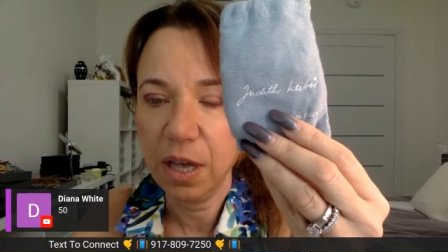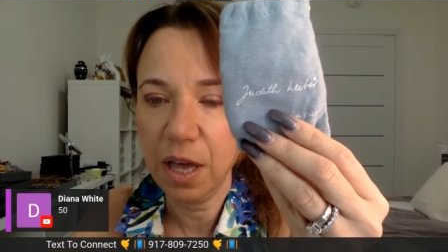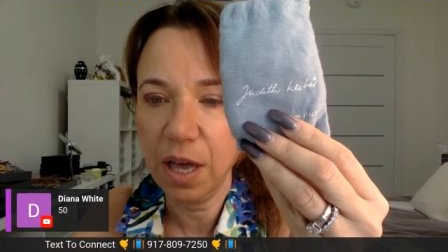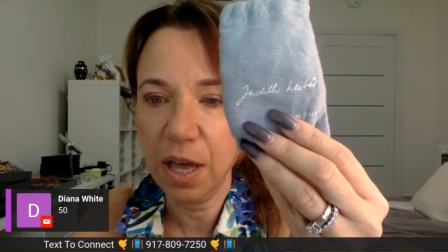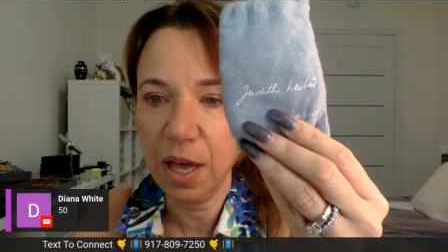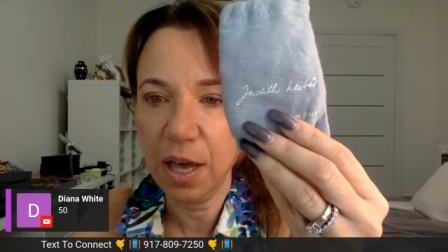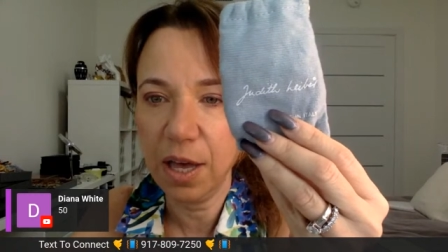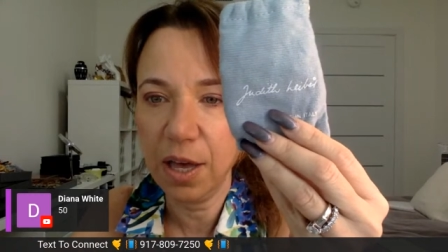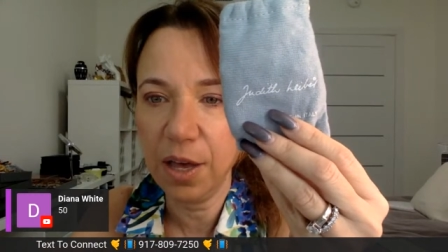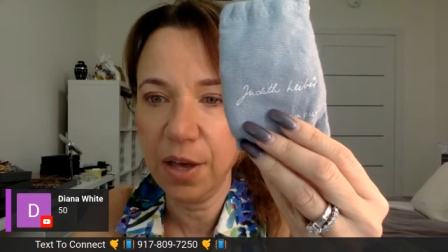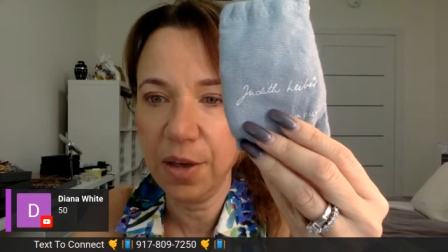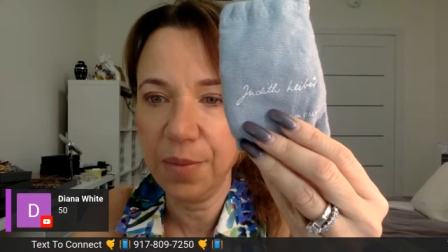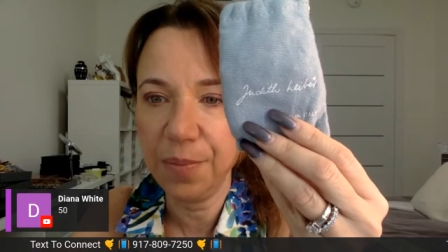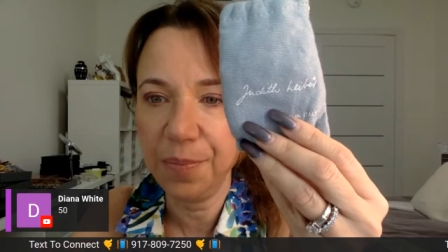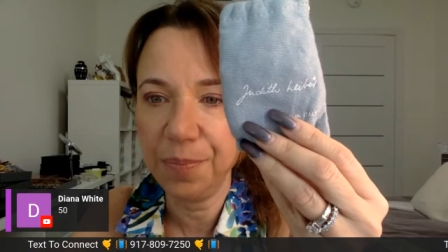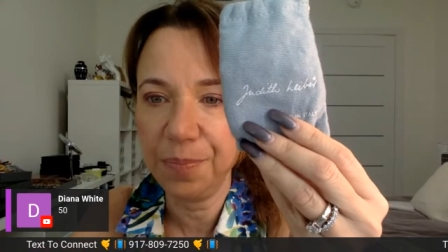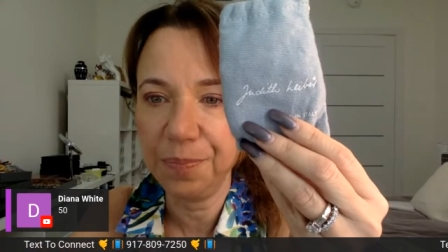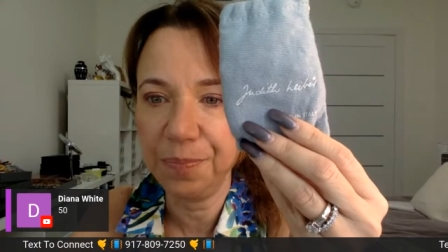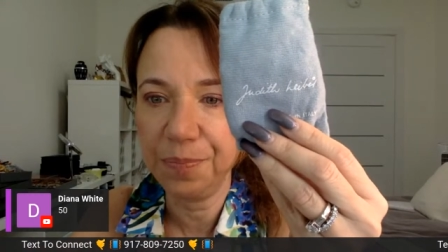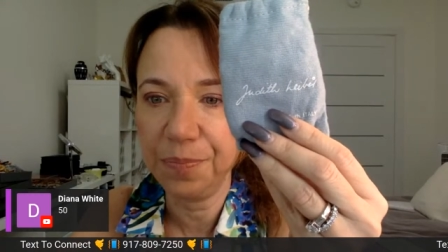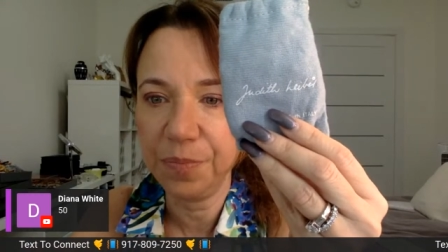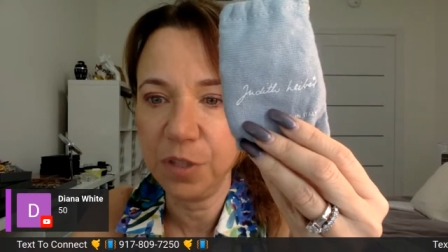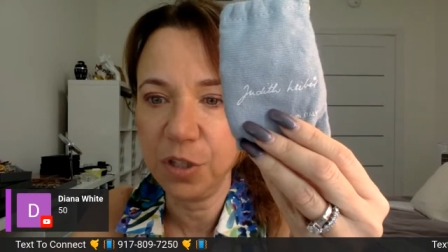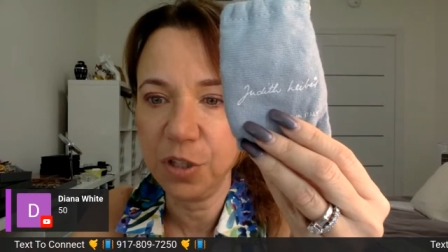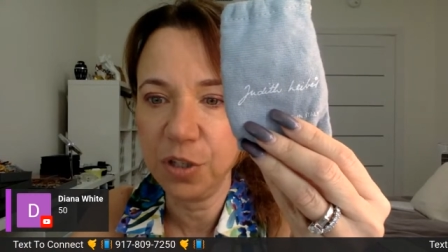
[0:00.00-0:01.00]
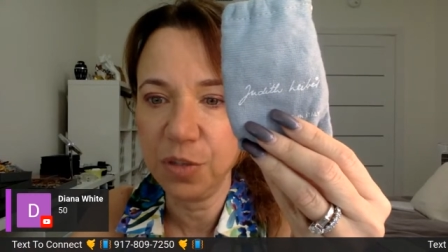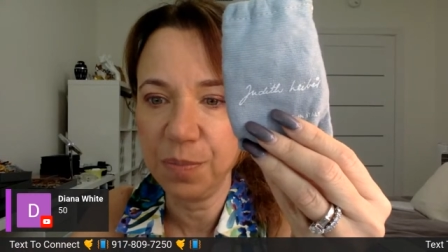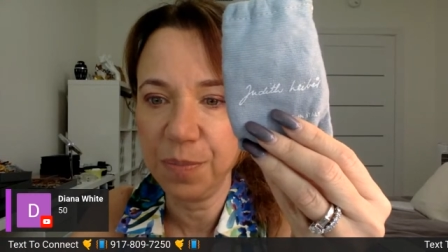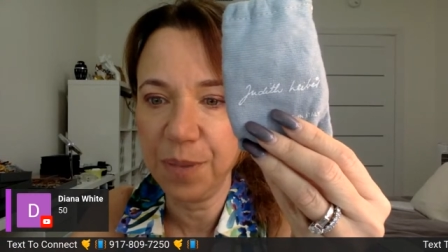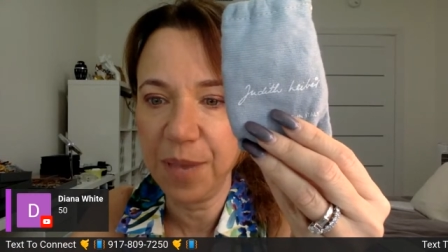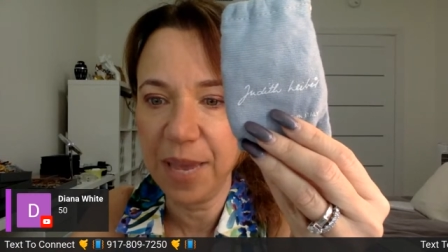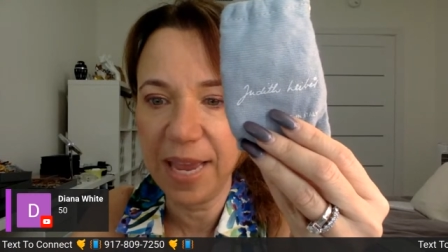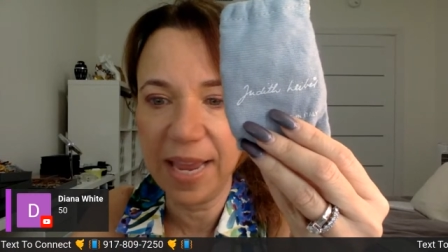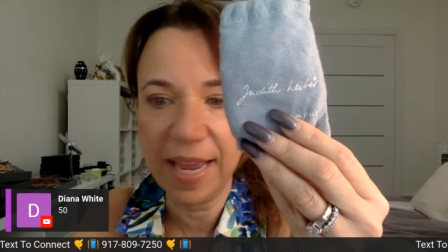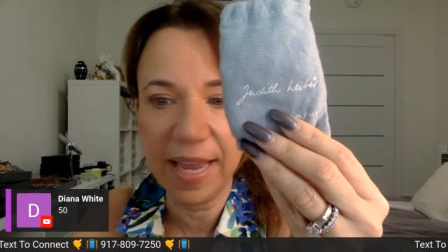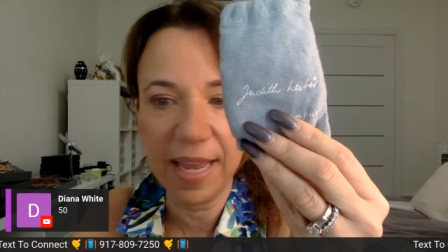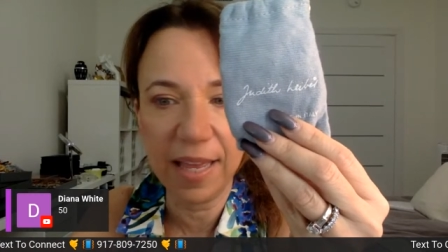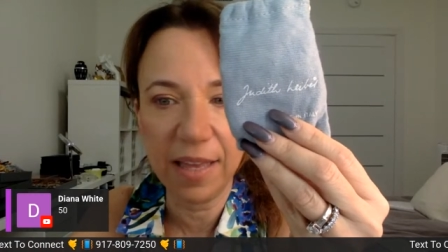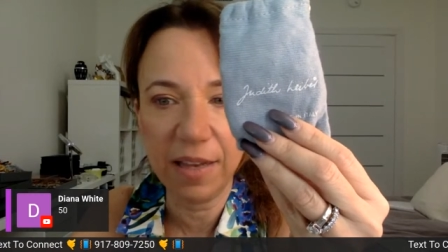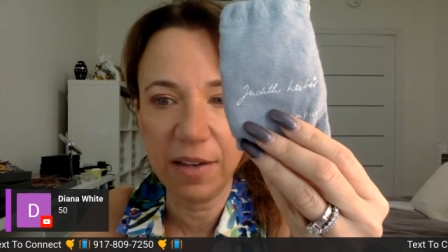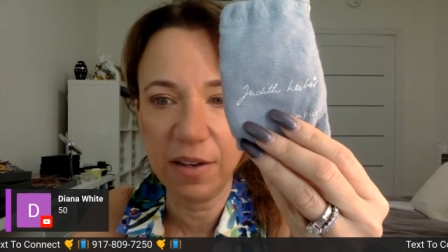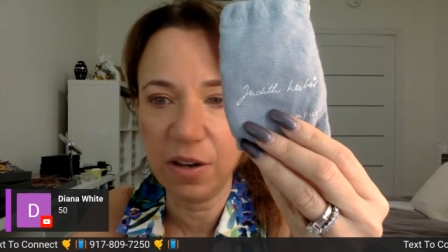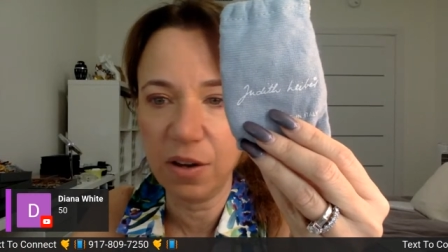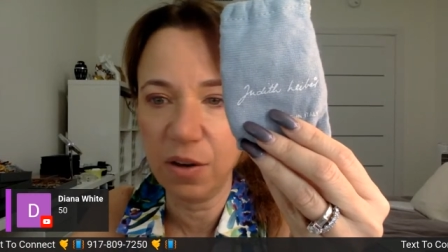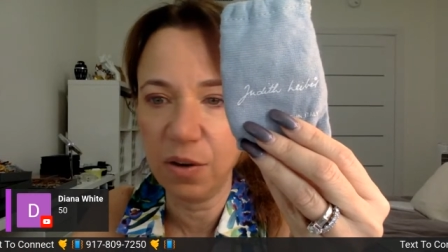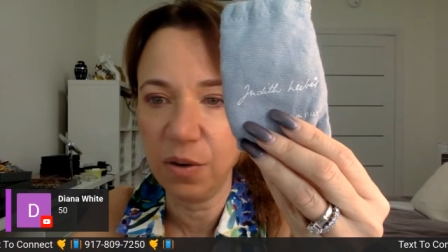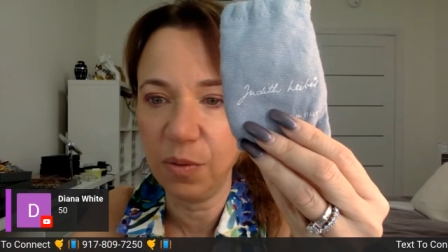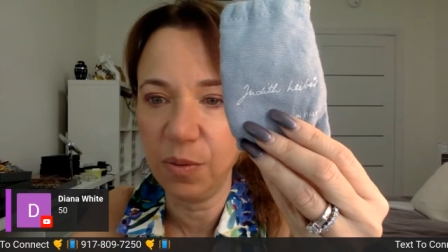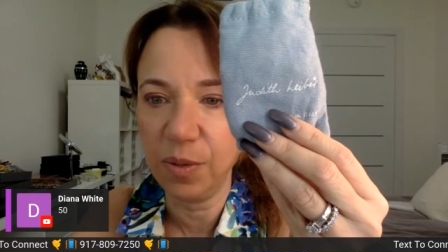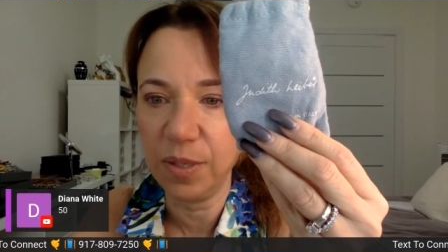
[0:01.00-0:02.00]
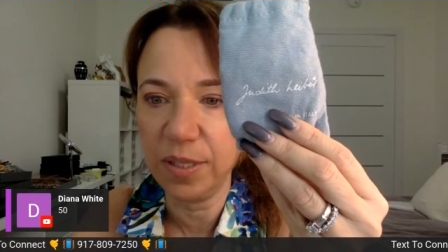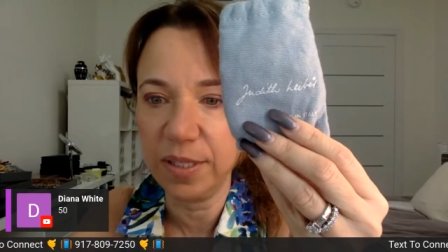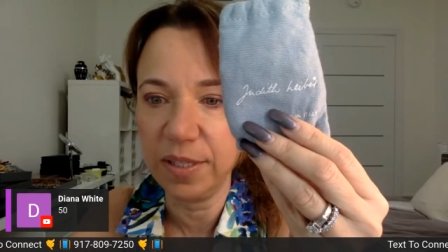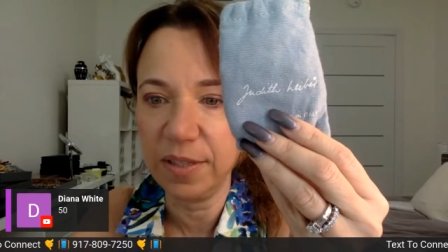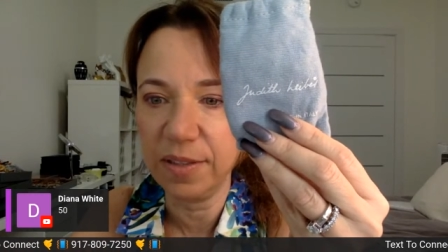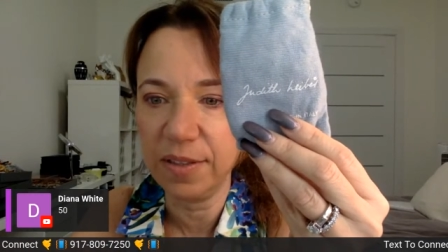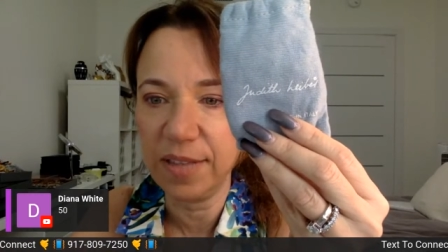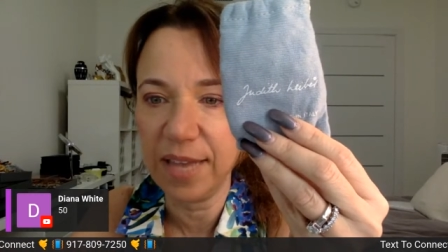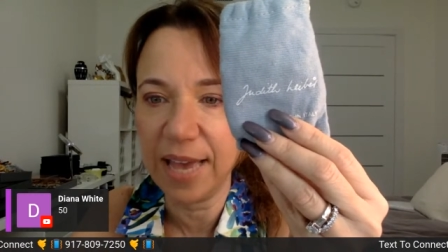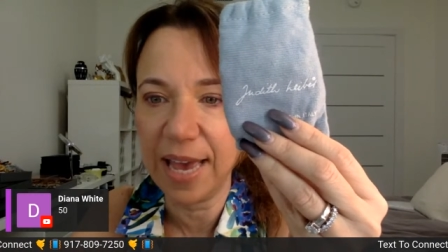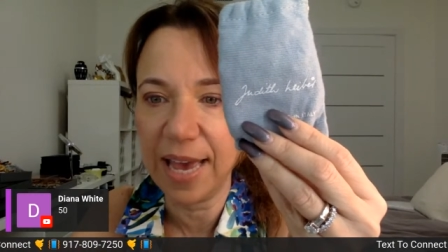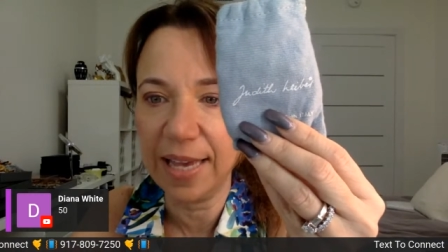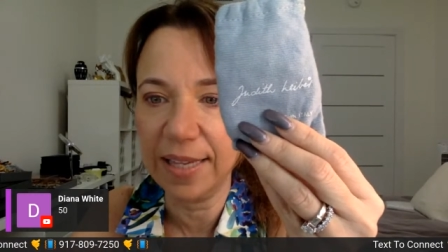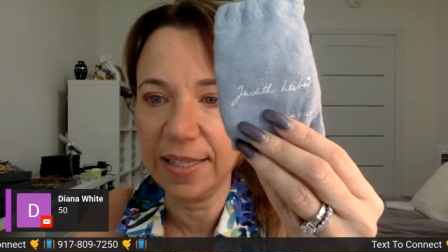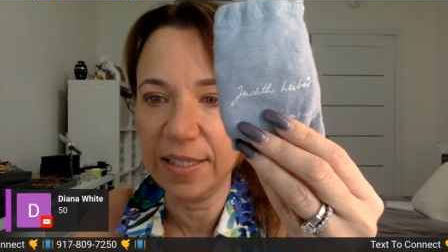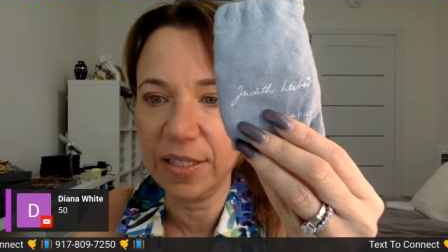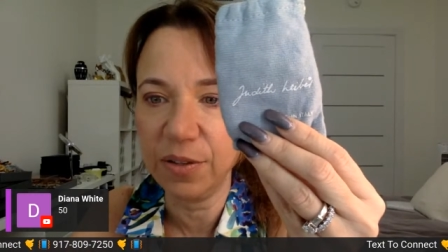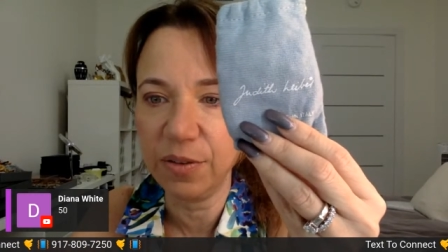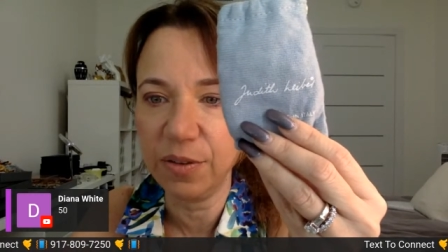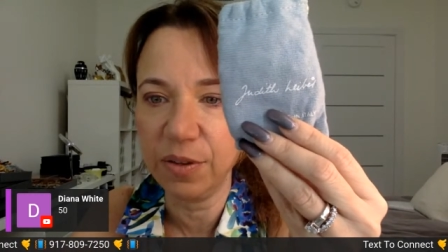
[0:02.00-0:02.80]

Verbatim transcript: Um, Japan, no, it wasn't that.